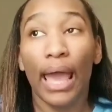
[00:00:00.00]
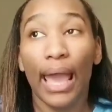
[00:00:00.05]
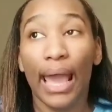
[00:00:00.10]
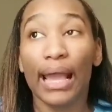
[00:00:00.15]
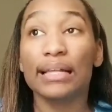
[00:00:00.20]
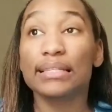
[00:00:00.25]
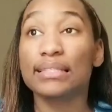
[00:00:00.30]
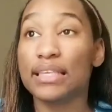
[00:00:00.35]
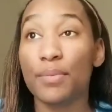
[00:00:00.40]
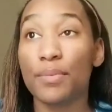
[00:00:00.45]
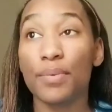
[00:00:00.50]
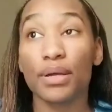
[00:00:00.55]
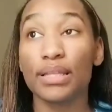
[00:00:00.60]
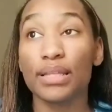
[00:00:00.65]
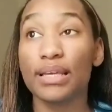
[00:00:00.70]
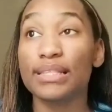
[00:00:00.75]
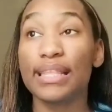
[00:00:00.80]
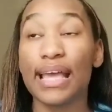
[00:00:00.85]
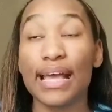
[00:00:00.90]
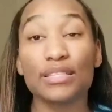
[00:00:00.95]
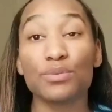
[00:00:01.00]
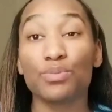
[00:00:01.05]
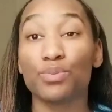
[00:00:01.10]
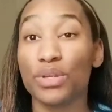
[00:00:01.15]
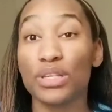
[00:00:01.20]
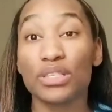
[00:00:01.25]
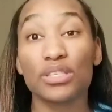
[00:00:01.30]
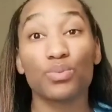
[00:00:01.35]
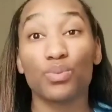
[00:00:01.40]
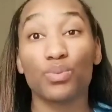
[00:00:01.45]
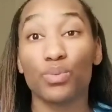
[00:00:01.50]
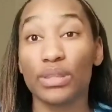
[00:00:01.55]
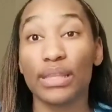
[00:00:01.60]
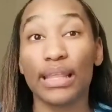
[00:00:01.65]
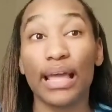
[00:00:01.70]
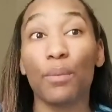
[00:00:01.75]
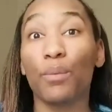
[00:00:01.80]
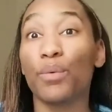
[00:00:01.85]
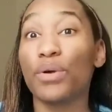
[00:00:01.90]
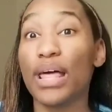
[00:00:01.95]
And typically, that's where
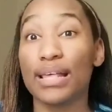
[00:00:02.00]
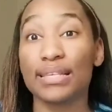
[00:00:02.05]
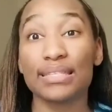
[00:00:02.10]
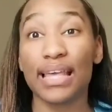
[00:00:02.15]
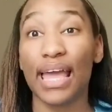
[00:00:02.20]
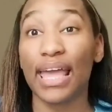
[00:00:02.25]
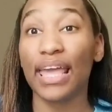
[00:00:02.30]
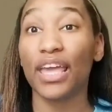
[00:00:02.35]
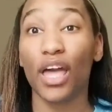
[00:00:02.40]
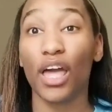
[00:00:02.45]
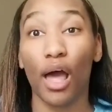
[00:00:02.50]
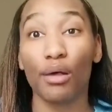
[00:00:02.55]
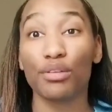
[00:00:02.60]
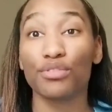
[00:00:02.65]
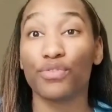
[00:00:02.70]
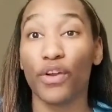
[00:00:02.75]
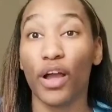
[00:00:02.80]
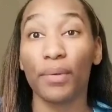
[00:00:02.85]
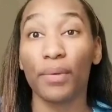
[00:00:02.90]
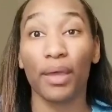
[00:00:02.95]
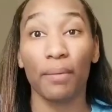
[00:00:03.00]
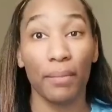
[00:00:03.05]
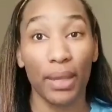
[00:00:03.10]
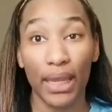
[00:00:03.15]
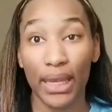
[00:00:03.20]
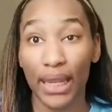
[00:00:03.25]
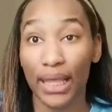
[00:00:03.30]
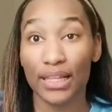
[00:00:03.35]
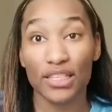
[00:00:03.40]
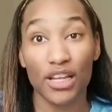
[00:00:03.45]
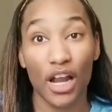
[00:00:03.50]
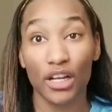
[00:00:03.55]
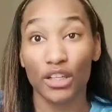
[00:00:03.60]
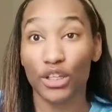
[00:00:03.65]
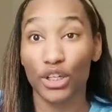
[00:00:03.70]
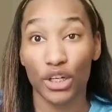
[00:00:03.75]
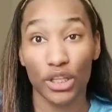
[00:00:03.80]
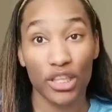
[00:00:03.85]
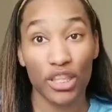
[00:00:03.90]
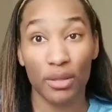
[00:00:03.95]
that saying comes from. Comedians are
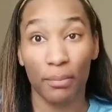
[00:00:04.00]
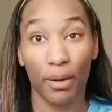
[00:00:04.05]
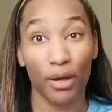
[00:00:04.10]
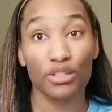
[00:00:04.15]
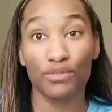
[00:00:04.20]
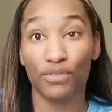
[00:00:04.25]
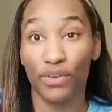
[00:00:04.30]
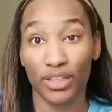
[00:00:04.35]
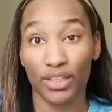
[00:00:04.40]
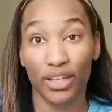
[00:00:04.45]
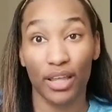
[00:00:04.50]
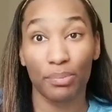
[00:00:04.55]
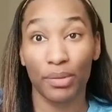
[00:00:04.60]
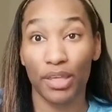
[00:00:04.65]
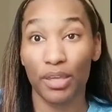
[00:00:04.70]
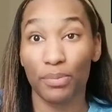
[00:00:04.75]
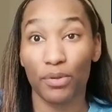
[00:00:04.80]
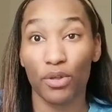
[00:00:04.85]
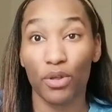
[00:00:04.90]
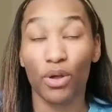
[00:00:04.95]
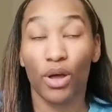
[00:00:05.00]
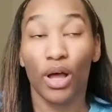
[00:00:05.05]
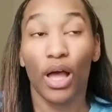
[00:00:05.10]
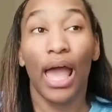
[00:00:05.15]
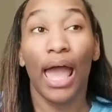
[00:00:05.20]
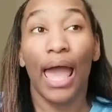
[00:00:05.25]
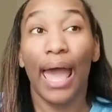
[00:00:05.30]
literally the most fucked up people.